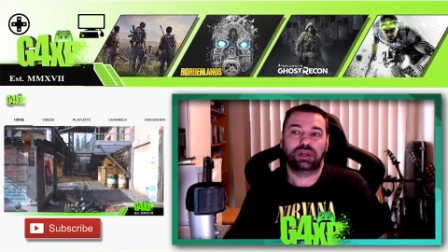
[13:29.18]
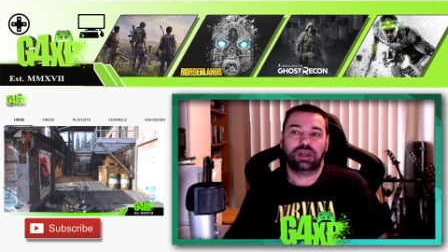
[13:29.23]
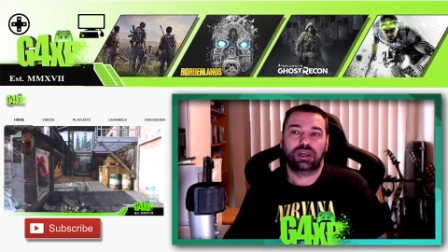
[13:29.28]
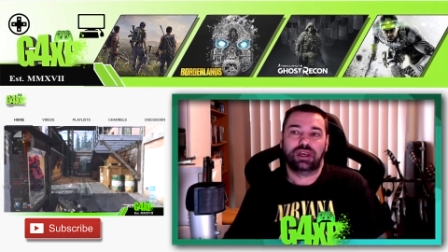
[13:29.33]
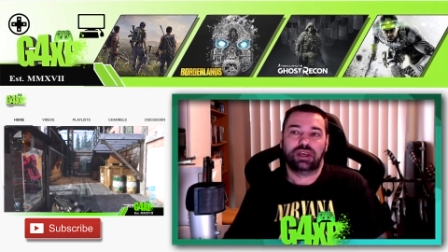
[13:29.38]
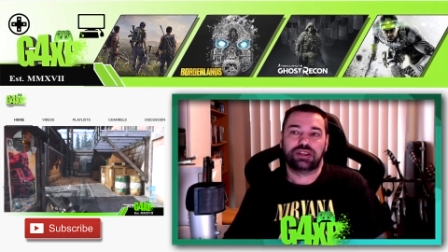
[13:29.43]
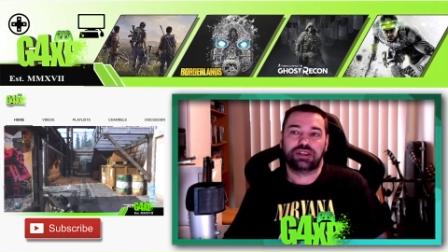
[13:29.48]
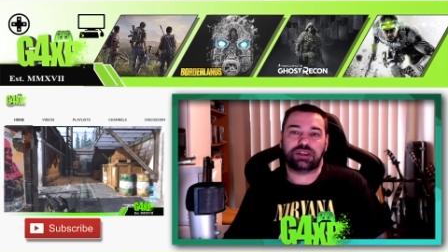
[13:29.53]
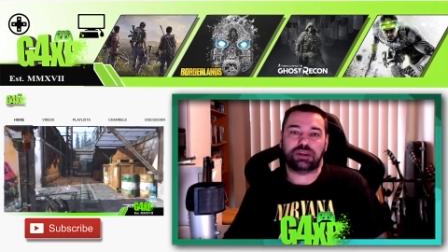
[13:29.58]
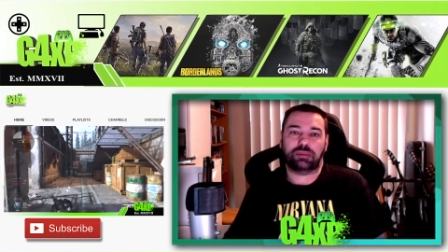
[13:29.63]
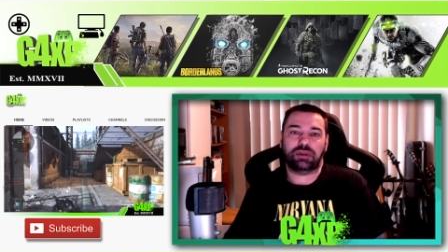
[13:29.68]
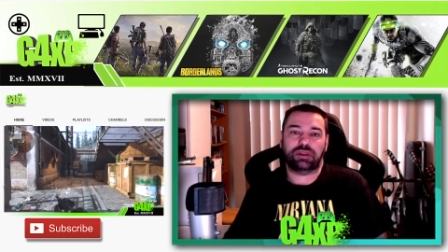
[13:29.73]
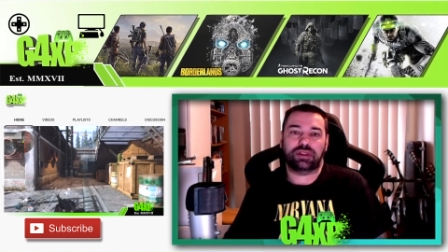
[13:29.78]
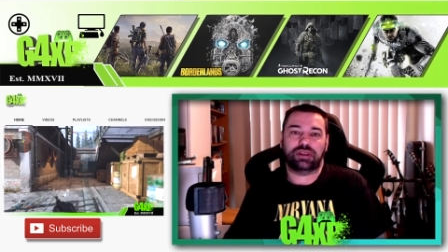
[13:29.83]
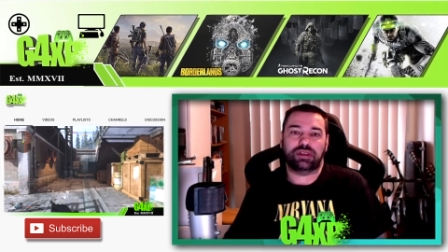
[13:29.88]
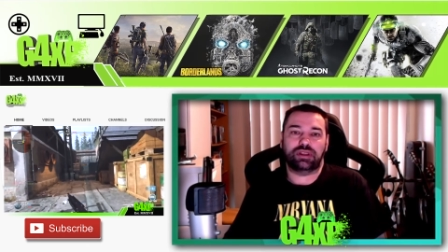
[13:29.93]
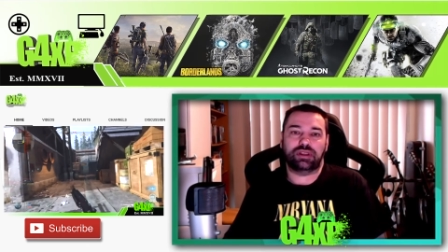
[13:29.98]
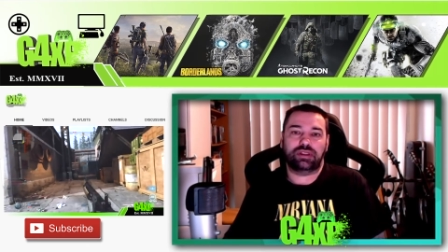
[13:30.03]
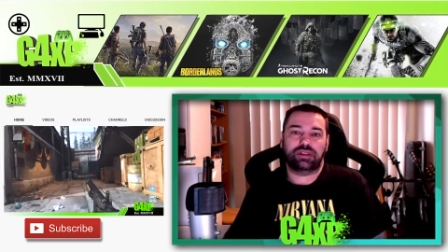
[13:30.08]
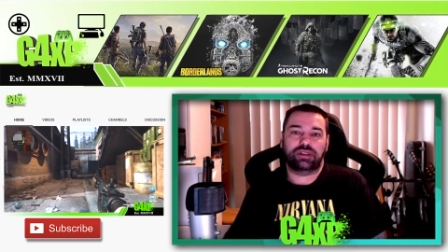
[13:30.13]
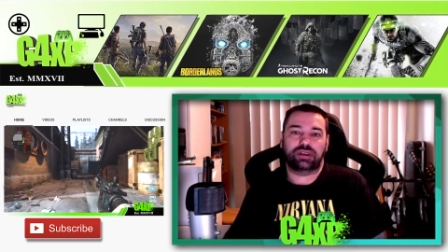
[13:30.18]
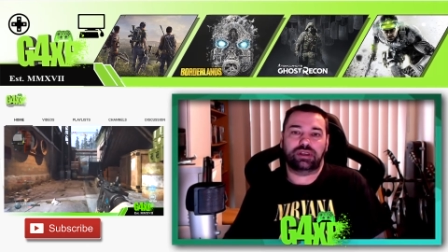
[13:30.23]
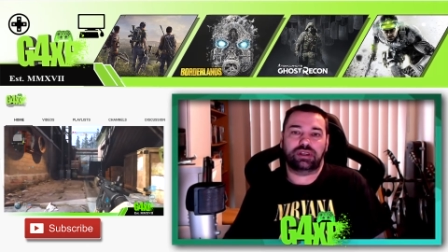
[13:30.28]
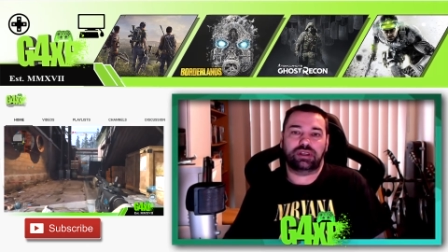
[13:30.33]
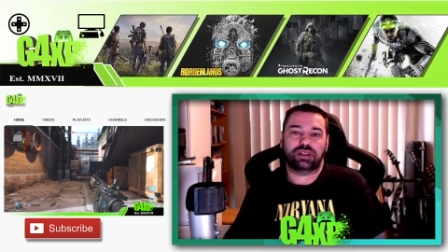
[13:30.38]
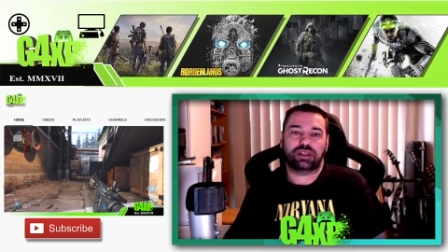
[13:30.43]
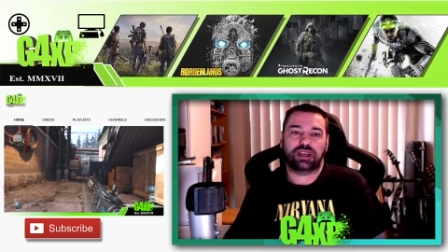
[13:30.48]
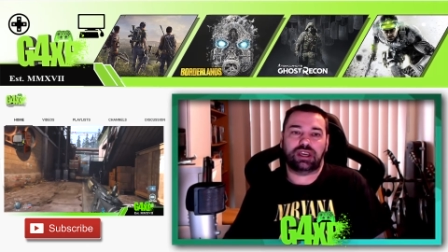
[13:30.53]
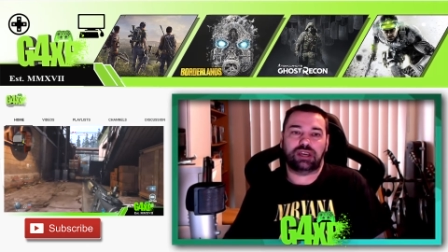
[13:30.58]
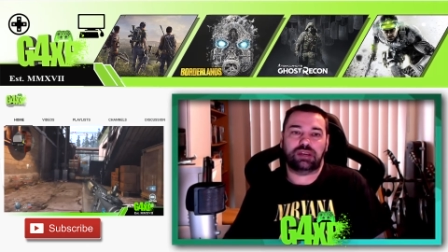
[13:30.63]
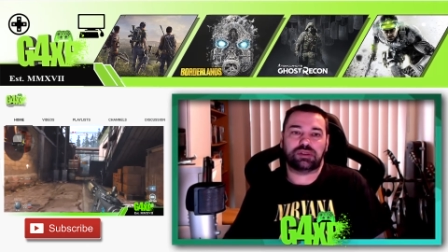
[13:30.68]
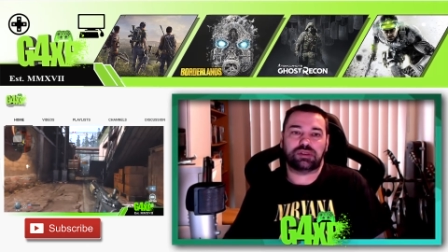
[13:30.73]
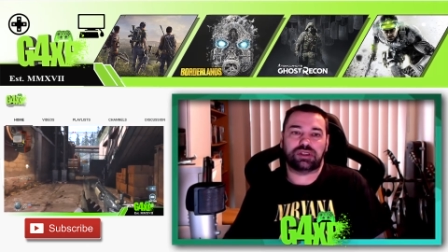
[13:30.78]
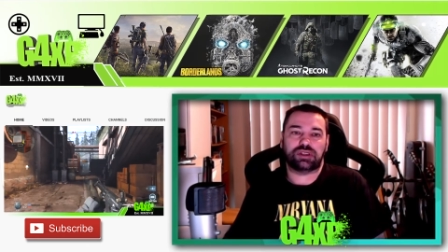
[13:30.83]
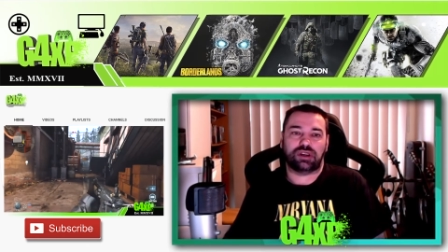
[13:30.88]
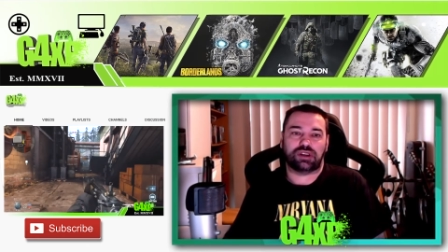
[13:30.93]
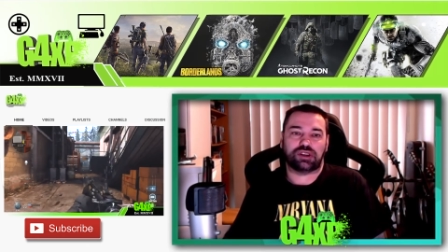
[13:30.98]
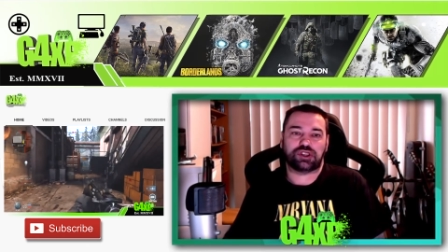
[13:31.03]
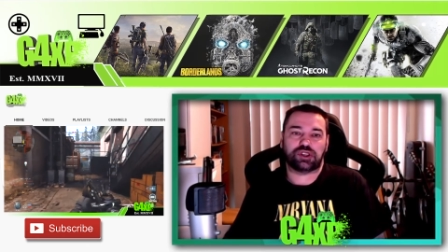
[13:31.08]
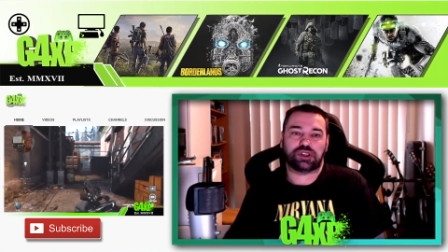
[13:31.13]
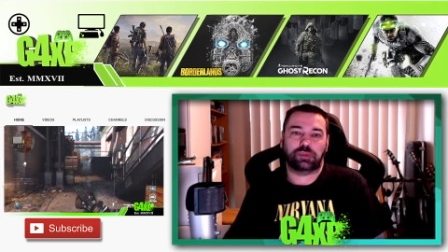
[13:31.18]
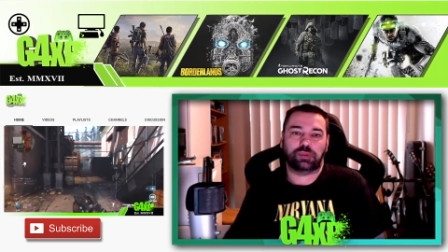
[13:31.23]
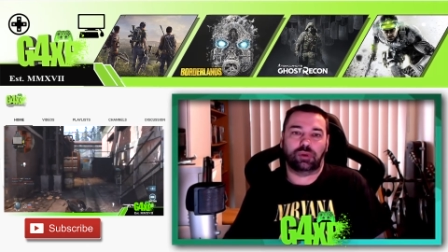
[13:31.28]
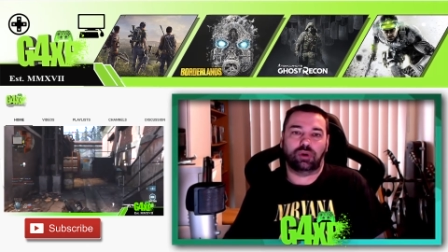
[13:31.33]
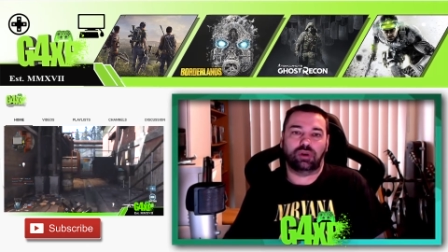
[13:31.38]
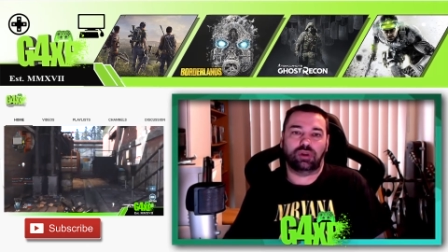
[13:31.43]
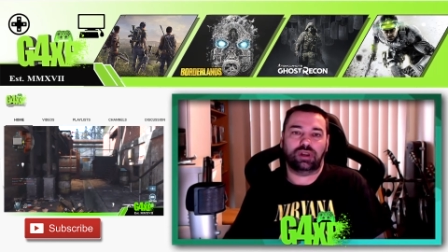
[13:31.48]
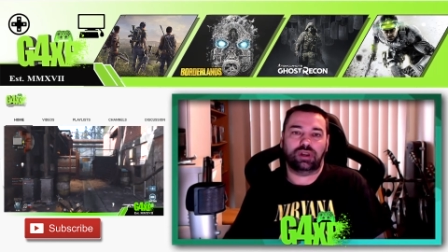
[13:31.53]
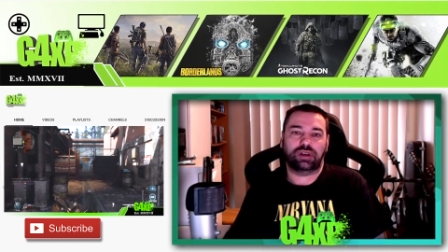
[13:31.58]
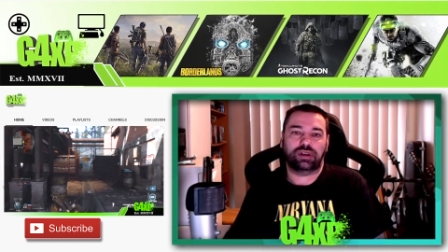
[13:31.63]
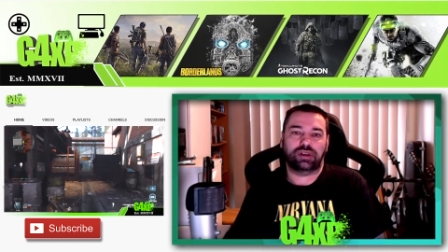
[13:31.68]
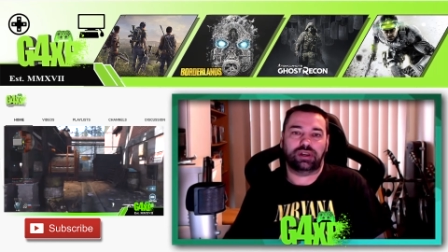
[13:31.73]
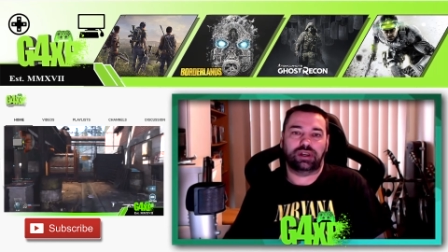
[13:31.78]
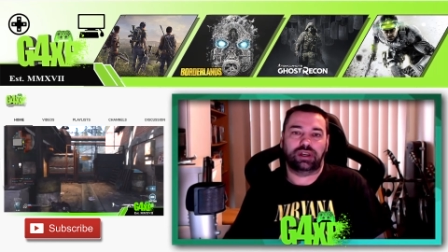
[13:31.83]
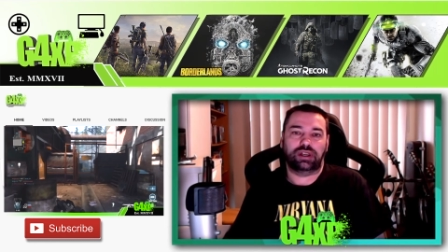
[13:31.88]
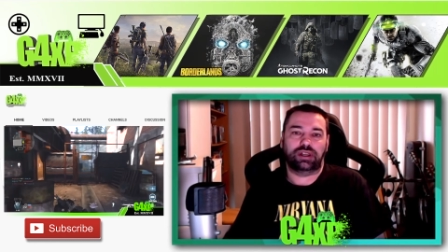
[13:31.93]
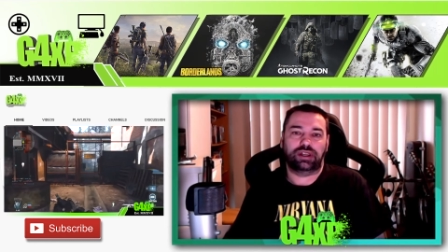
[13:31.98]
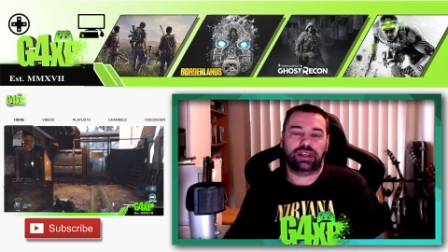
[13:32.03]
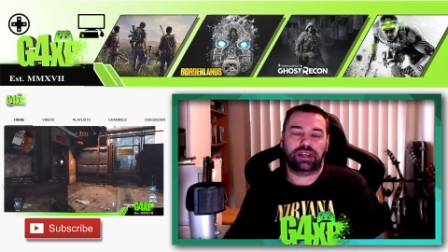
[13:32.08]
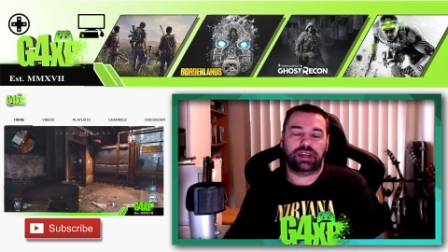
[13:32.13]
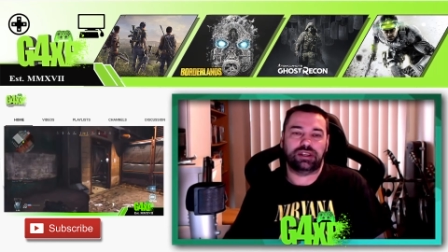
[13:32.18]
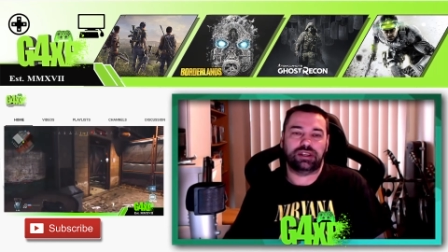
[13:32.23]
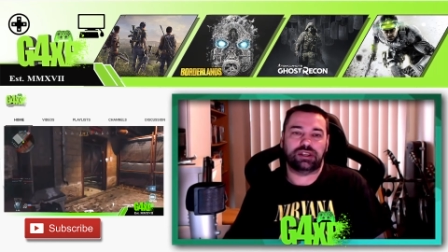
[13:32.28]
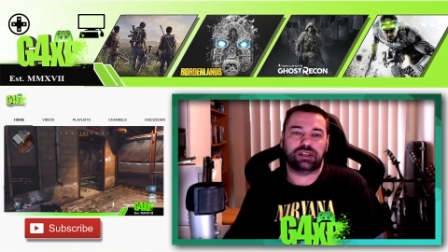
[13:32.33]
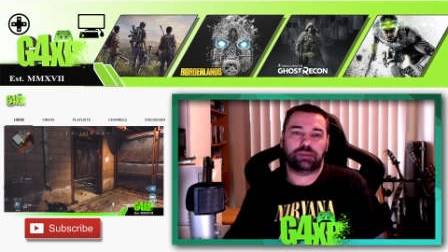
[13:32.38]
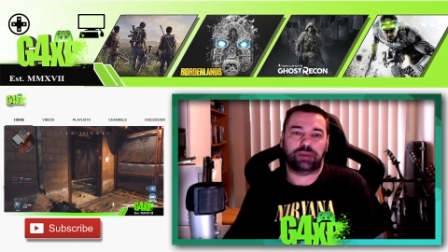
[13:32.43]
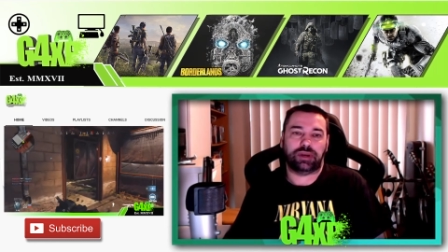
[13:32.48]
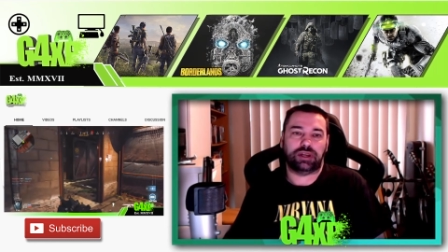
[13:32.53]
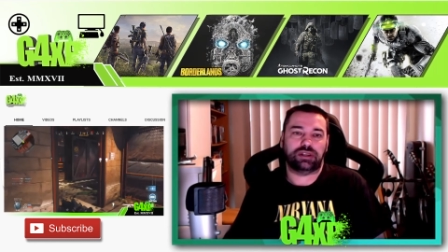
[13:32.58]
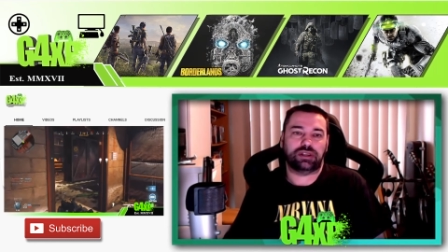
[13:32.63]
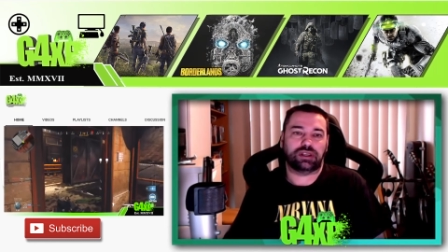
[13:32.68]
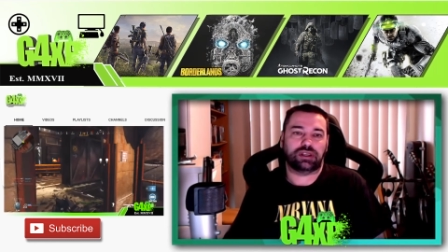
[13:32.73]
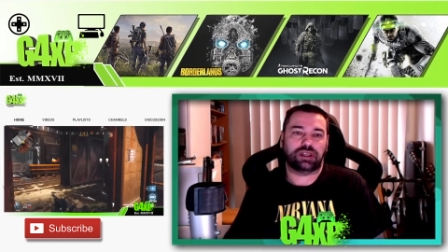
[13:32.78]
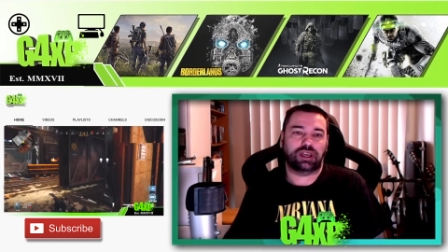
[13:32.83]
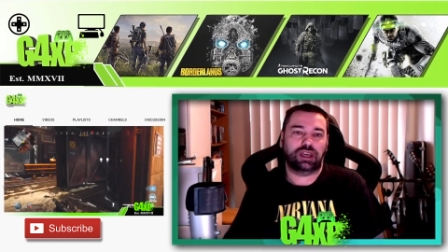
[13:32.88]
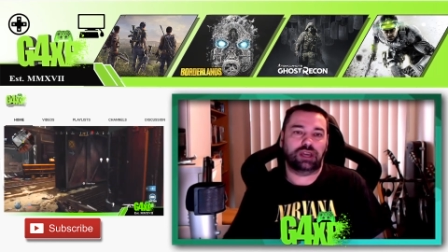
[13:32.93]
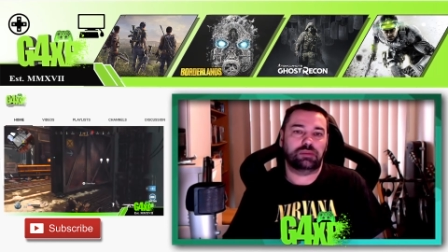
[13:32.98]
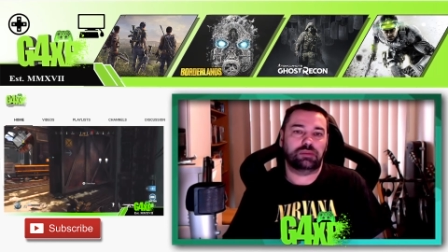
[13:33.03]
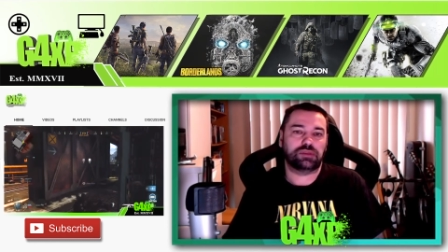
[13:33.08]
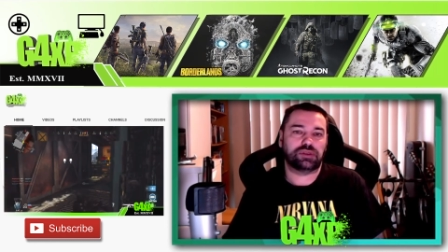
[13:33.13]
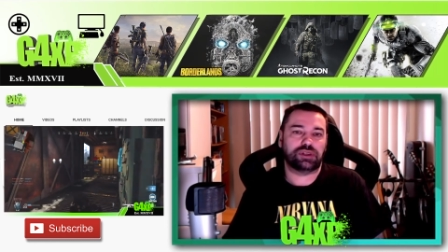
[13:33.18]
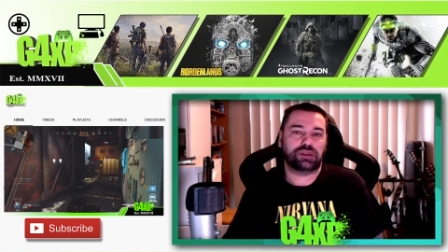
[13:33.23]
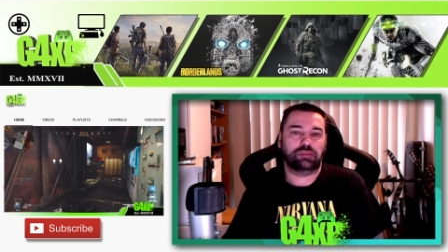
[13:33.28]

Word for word: some of the, the games that are smaller and the independent games